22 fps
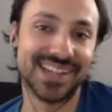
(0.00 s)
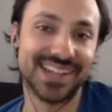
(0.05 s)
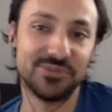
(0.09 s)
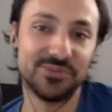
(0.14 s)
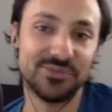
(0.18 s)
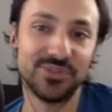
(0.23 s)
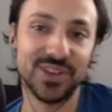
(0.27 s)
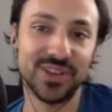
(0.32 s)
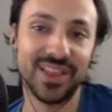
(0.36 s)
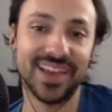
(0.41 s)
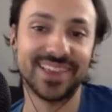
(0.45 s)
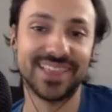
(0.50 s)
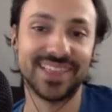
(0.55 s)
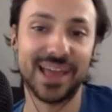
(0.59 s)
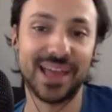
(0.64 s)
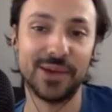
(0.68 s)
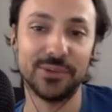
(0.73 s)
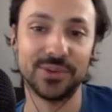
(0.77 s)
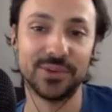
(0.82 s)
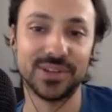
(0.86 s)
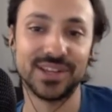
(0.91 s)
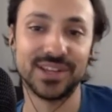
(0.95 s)
I feel like
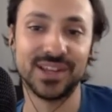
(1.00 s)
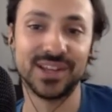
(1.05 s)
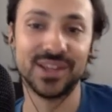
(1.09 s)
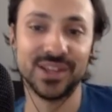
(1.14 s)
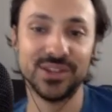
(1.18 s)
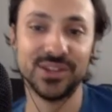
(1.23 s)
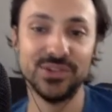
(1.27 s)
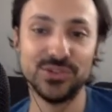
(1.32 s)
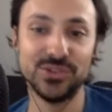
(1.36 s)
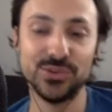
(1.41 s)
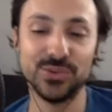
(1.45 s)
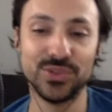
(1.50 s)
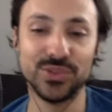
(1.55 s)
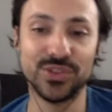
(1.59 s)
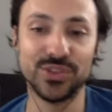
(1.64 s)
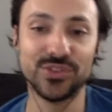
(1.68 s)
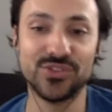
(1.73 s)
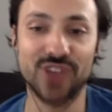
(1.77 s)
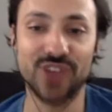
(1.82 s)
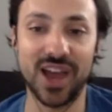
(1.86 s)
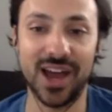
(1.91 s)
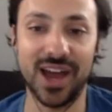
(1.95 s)
that would do the
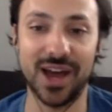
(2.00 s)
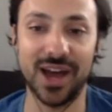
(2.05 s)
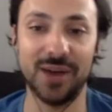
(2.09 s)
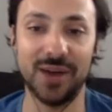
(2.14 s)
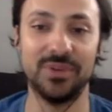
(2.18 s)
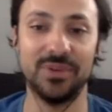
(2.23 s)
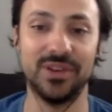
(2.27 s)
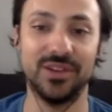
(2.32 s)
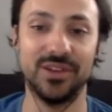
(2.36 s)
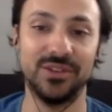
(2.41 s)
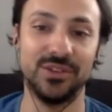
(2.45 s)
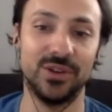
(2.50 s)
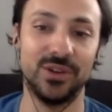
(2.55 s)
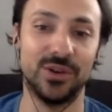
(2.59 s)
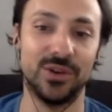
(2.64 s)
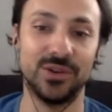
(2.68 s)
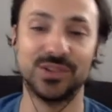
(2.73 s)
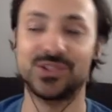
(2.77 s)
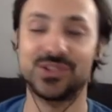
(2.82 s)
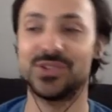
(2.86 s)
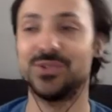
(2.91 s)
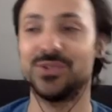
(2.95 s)
job,
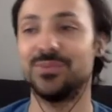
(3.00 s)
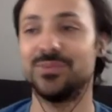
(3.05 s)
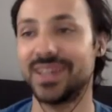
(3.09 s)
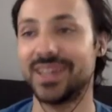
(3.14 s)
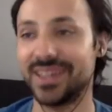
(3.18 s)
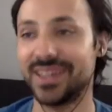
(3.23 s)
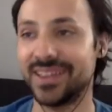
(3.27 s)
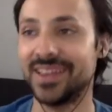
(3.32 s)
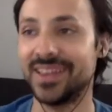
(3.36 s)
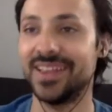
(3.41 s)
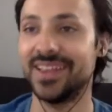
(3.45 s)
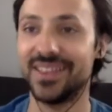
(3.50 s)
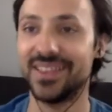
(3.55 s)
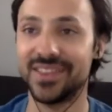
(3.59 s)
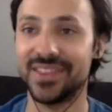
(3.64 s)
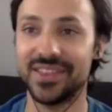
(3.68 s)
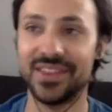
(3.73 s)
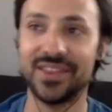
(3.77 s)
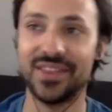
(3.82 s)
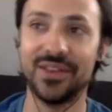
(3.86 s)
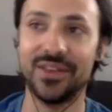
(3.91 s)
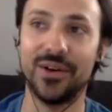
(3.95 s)
assuming
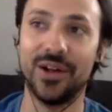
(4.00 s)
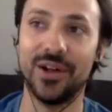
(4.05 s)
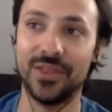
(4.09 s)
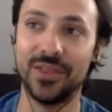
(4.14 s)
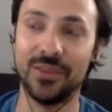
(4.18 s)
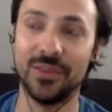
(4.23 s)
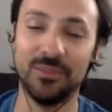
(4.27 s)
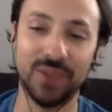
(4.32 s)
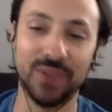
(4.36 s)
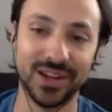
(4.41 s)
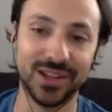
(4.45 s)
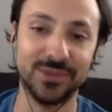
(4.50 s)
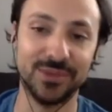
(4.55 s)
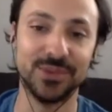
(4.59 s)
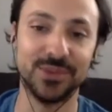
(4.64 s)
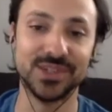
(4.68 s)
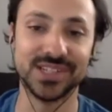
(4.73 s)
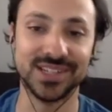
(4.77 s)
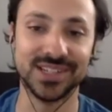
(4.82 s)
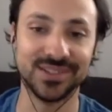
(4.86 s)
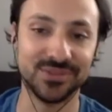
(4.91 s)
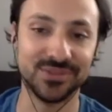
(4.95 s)
all the money
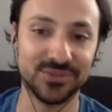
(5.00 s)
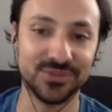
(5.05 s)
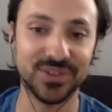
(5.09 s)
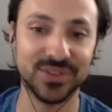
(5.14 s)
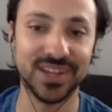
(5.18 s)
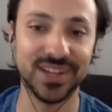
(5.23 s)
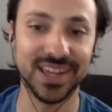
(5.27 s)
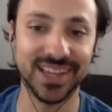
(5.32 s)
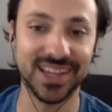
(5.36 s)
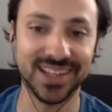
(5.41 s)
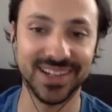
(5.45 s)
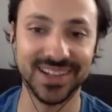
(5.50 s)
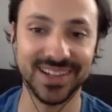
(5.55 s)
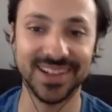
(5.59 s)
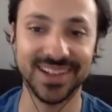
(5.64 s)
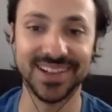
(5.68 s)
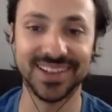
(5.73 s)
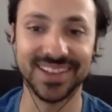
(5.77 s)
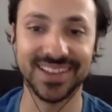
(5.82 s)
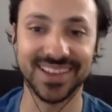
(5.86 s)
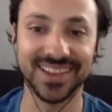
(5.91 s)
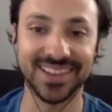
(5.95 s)
wasn't
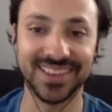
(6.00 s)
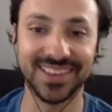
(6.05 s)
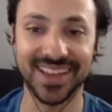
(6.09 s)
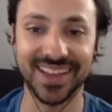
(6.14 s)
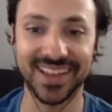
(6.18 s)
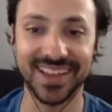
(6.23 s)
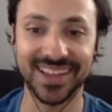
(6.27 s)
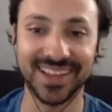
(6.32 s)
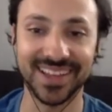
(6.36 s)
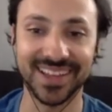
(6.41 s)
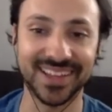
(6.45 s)
finagled and like,